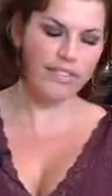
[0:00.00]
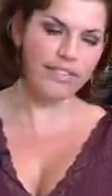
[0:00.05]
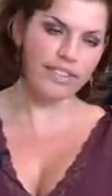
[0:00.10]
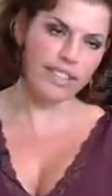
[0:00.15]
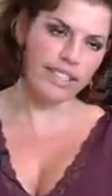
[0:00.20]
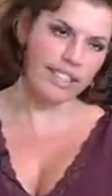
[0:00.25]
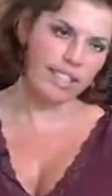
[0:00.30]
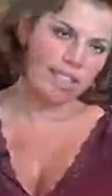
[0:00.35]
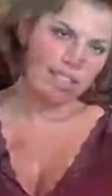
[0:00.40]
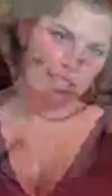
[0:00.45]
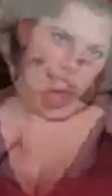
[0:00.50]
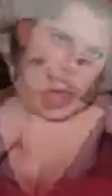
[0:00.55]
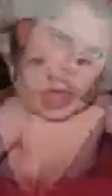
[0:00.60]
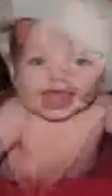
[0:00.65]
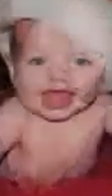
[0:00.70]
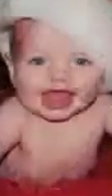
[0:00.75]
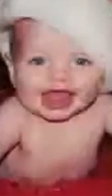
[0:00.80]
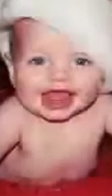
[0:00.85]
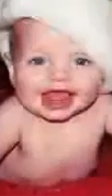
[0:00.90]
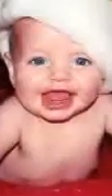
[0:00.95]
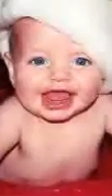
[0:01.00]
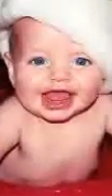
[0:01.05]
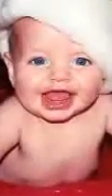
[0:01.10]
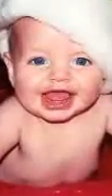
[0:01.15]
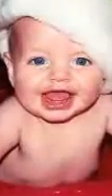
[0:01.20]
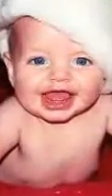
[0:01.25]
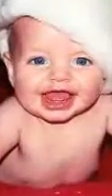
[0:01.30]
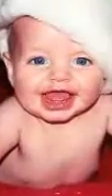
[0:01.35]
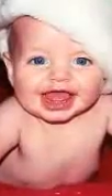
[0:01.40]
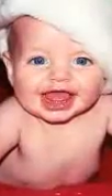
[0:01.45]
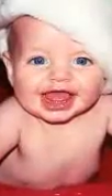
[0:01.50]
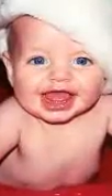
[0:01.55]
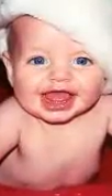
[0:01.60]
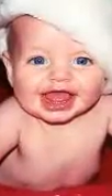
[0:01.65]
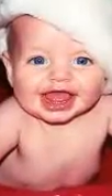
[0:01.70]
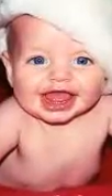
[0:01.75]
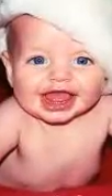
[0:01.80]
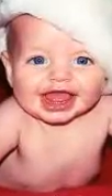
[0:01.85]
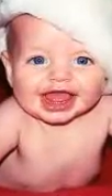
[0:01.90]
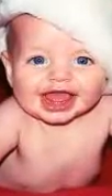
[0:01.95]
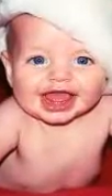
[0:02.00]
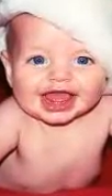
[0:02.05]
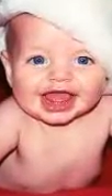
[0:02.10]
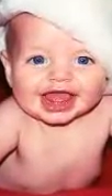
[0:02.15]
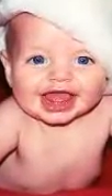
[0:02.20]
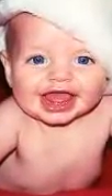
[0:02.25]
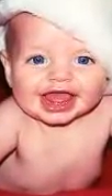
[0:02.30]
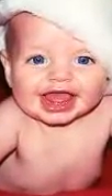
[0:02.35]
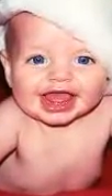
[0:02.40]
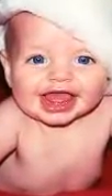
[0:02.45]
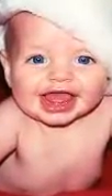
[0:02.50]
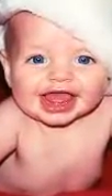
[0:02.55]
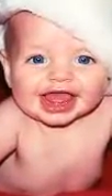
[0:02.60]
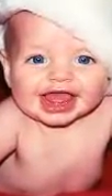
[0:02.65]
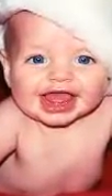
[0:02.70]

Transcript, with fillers: and lovely and calm and put